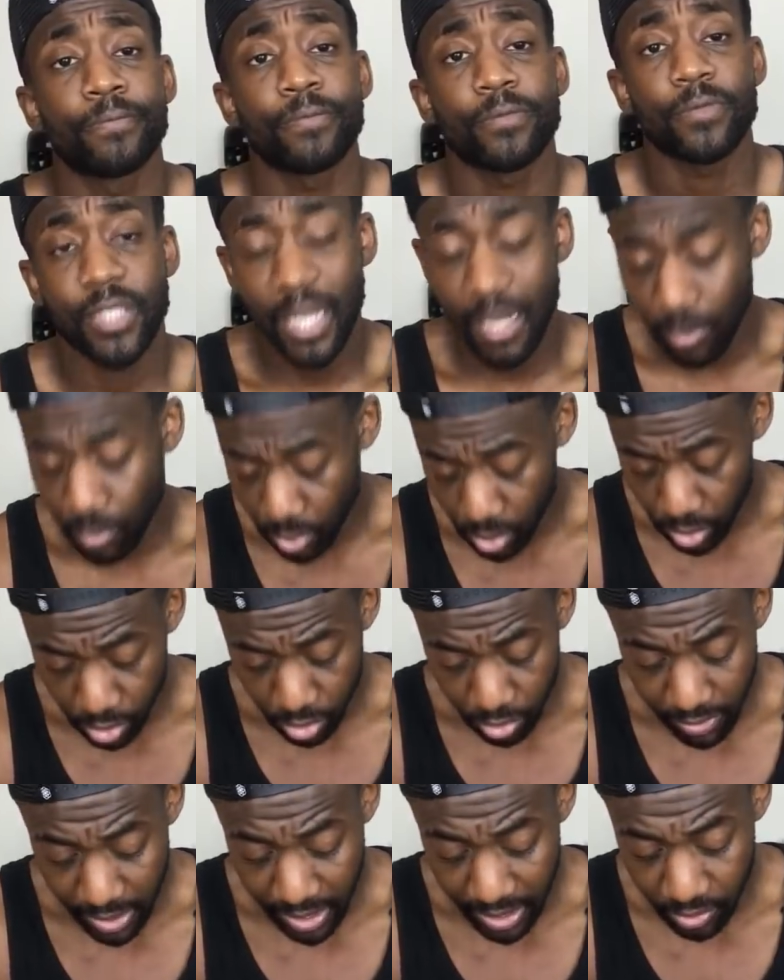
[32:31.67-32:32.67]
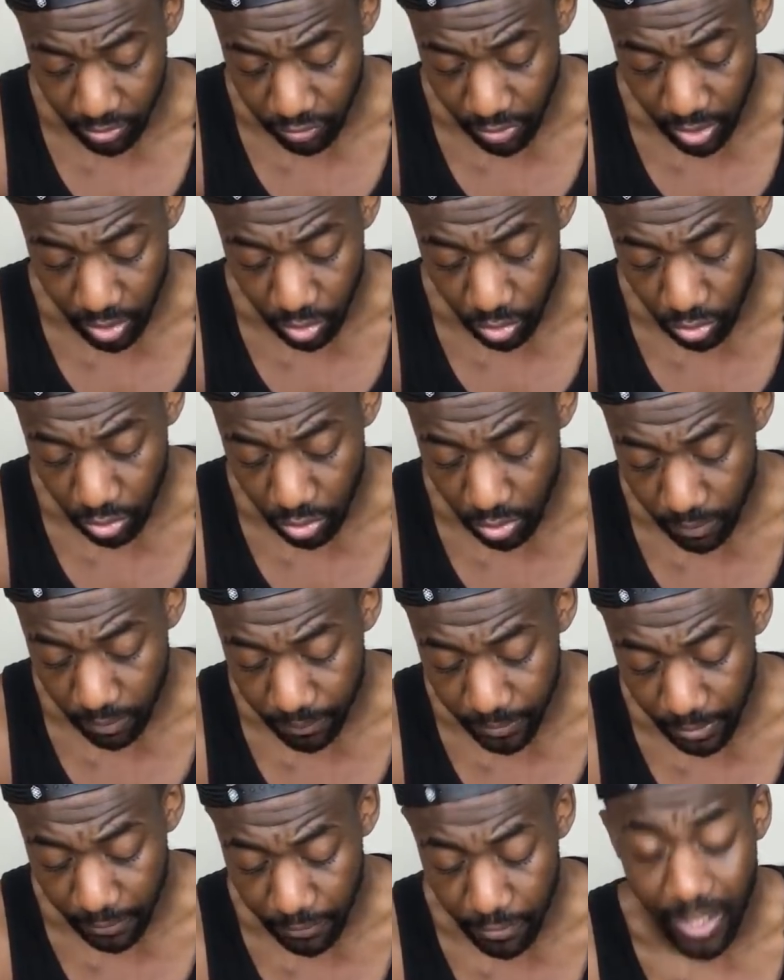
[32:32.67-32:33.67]
That was your Rants Red Talk.
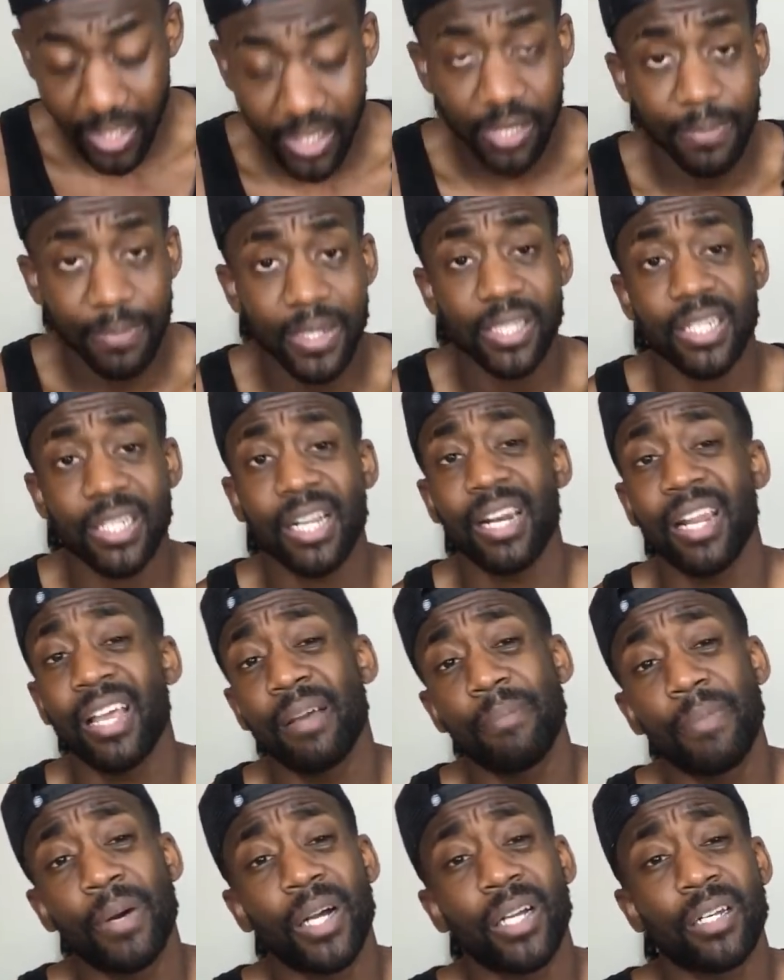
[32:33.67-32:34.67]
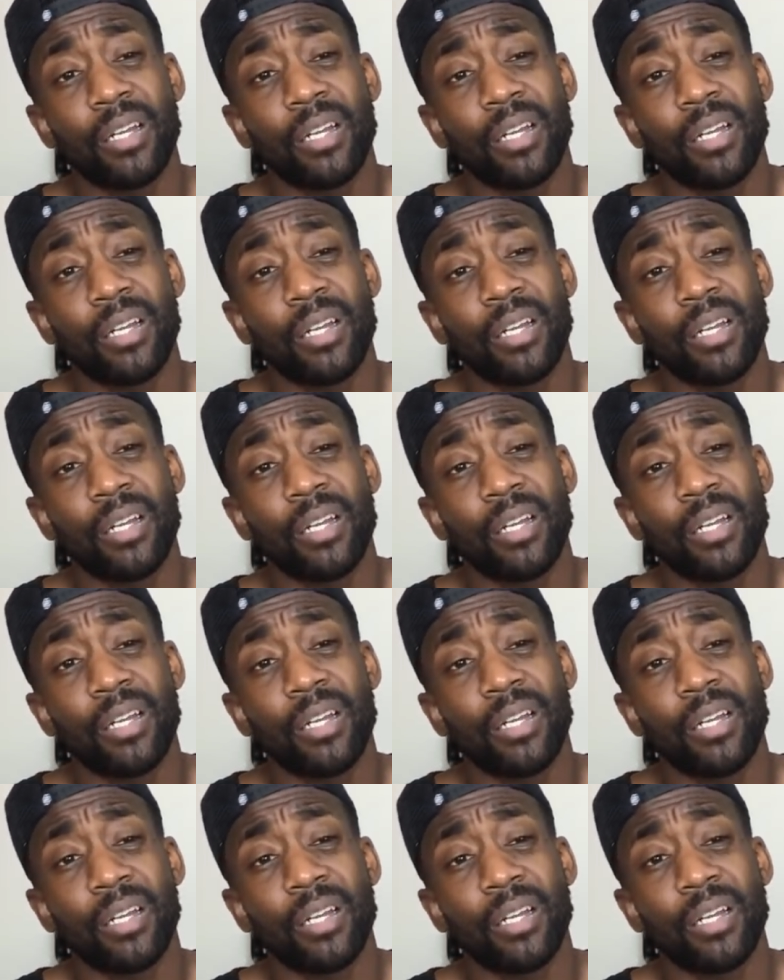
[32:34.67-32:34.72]
If you ain't smashed that like button,